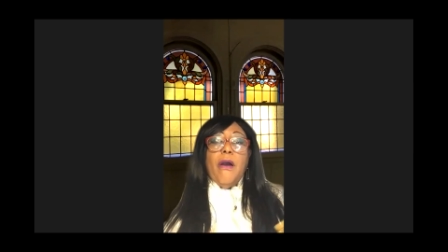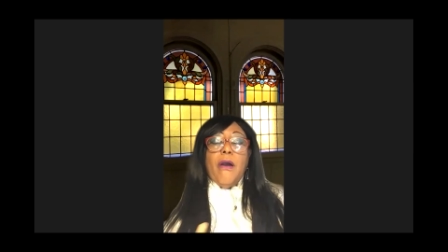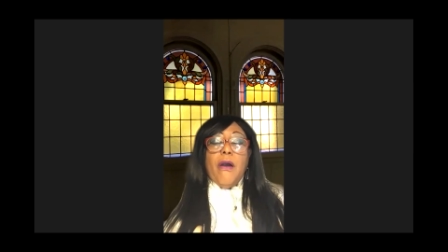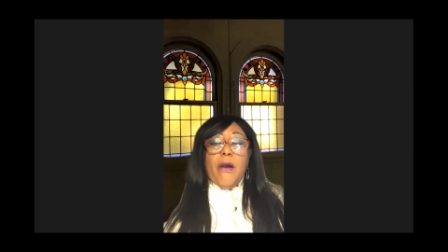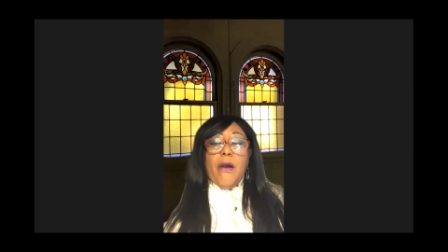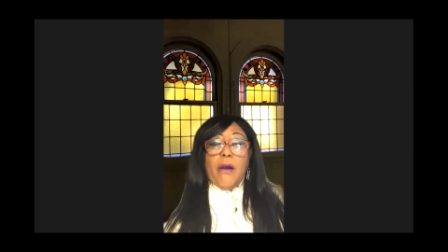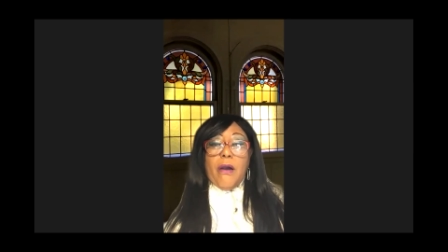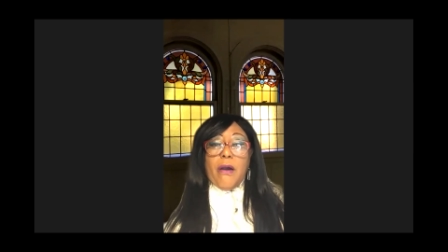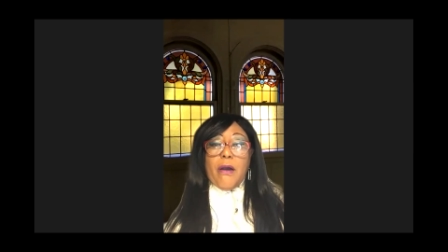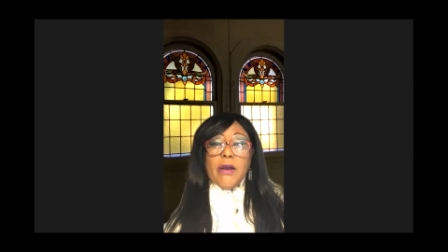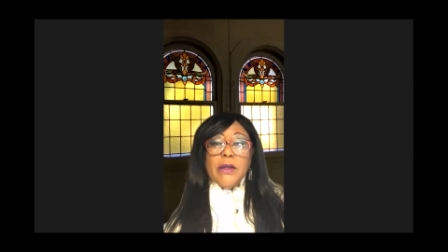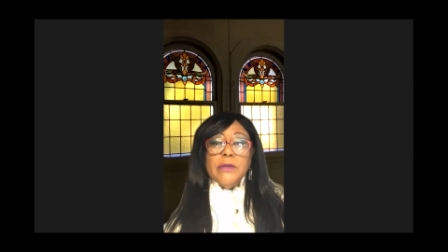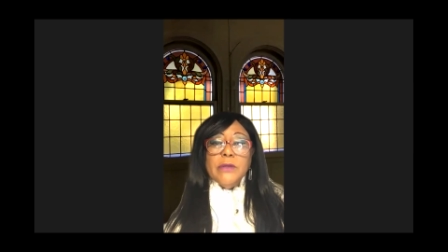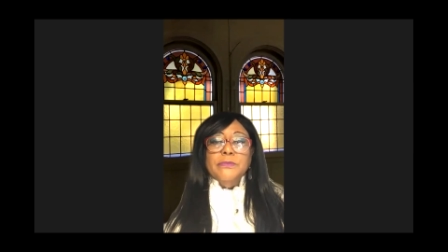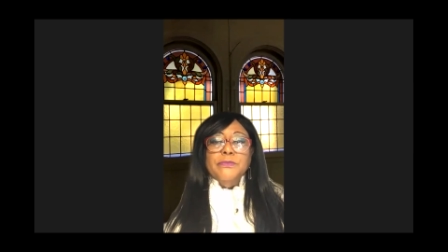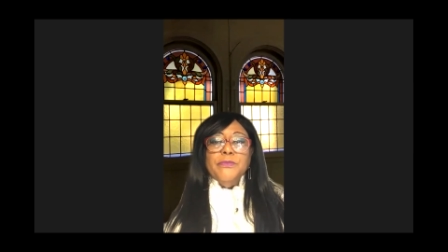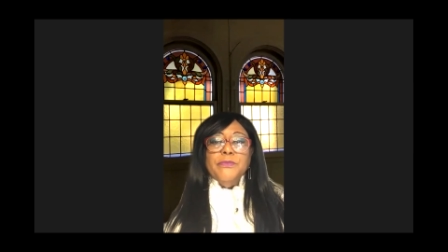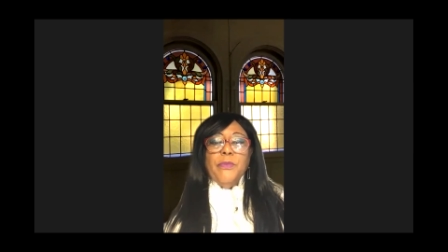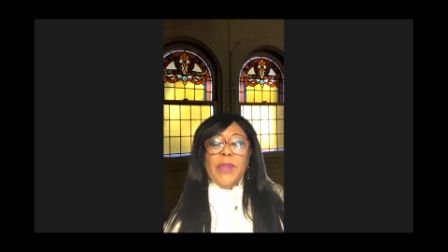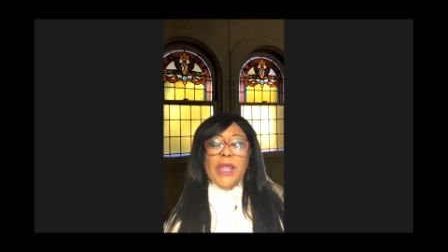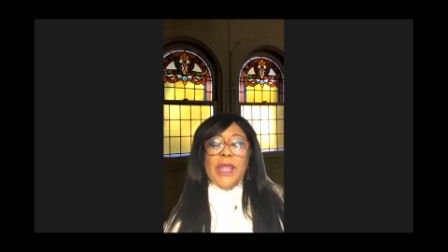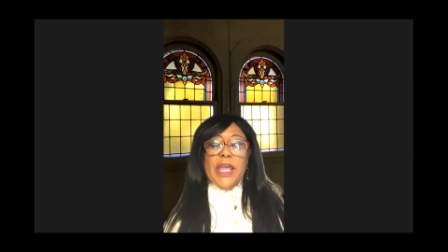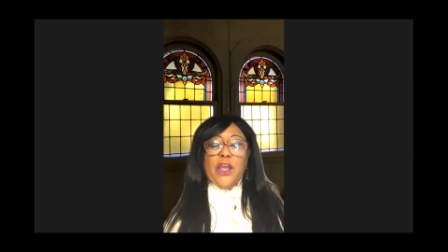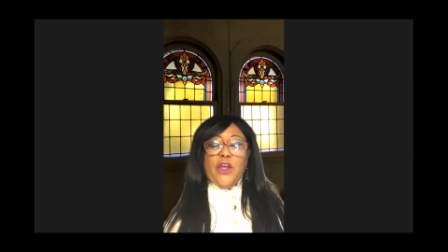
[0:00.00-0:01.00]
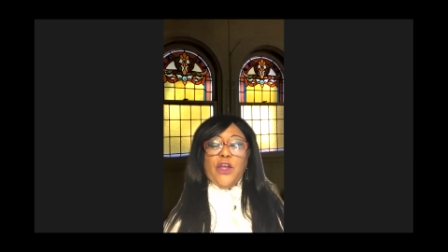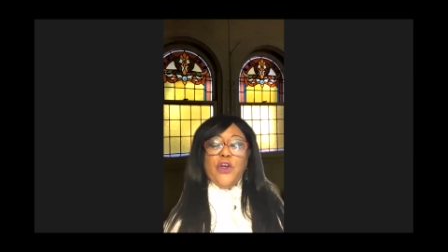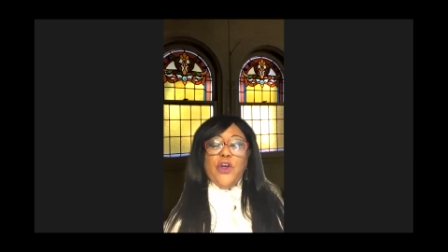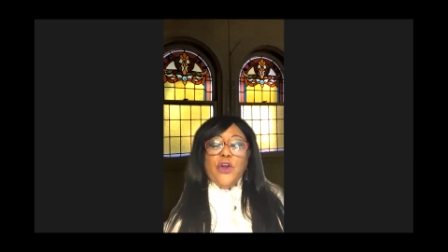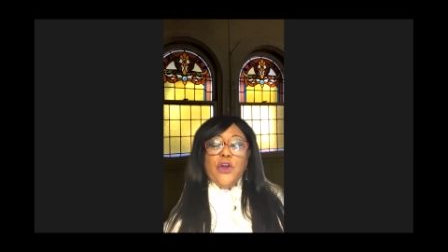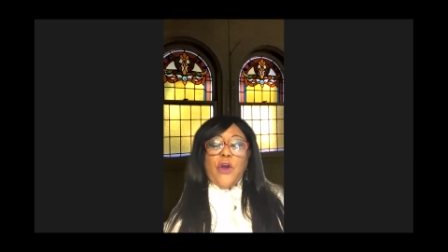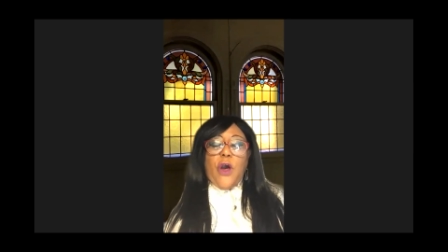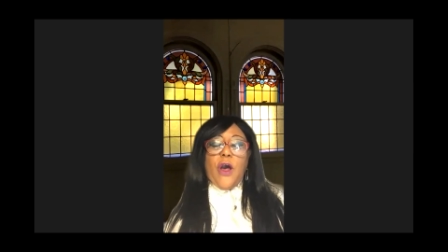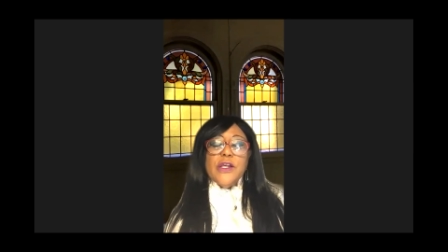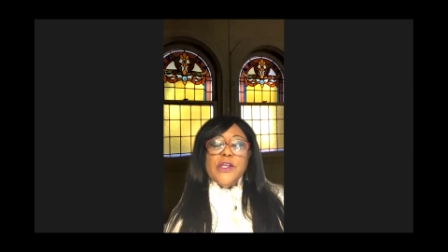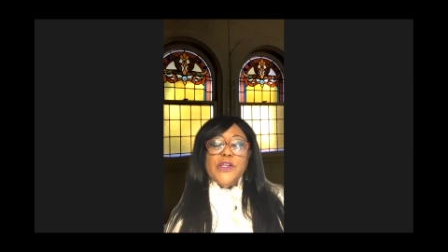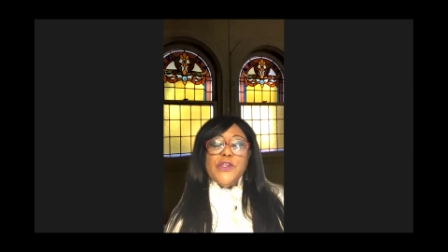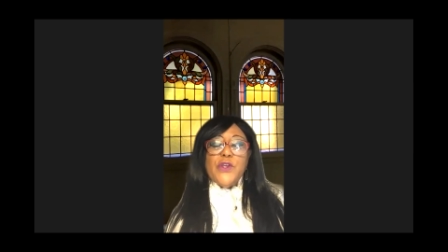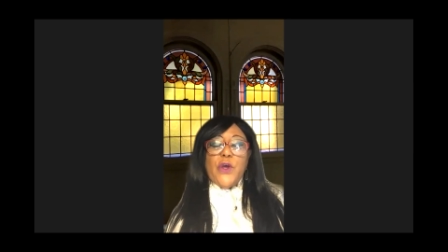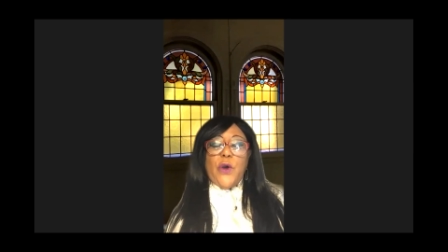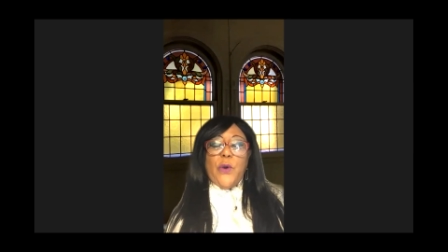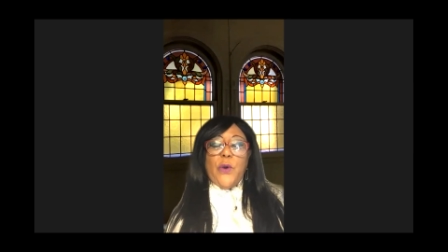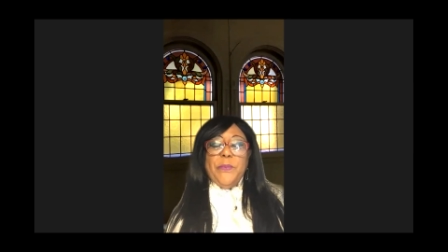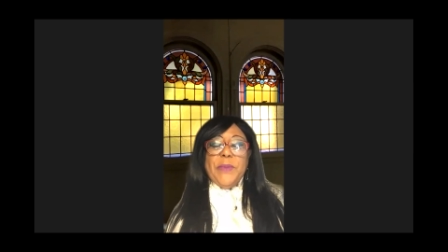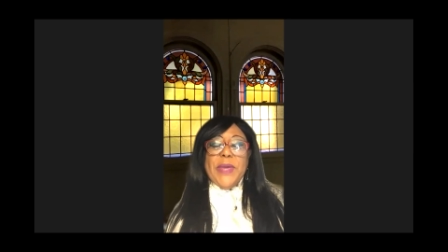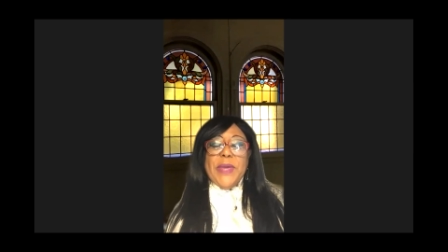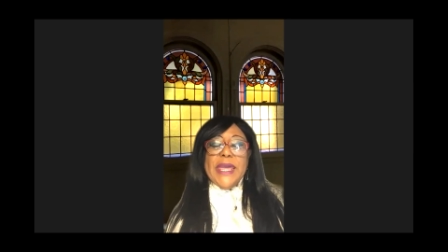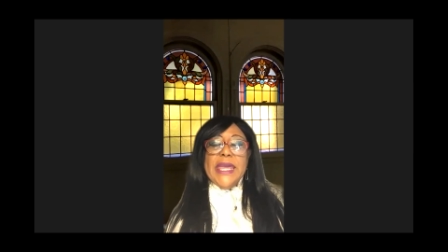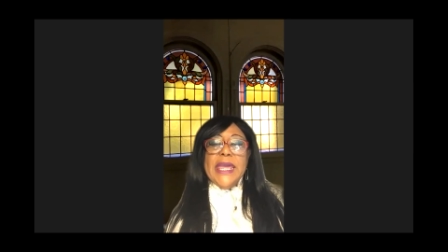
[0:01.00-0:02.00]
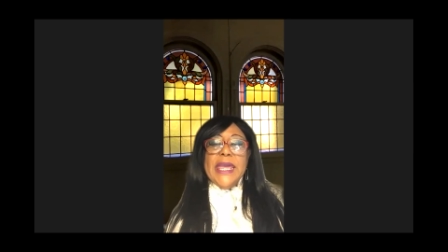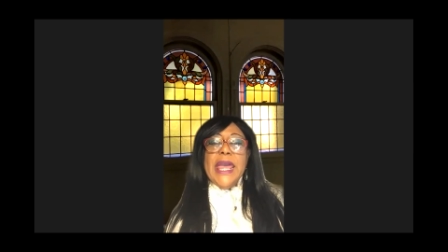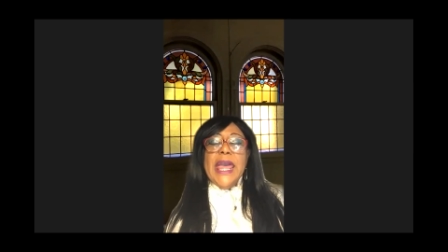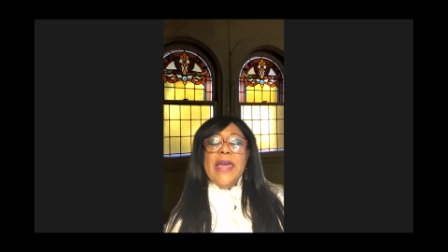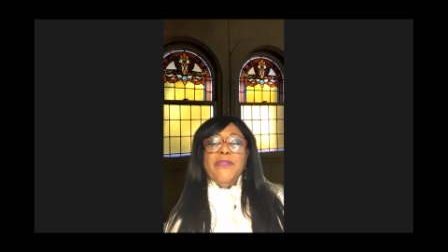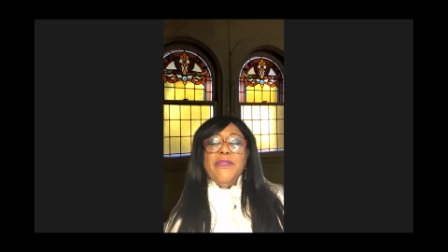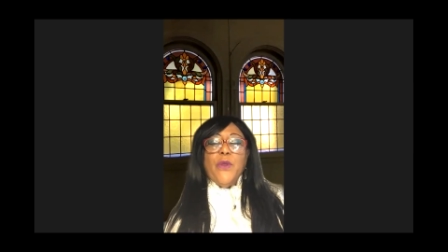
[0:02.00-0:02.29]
Or it could also be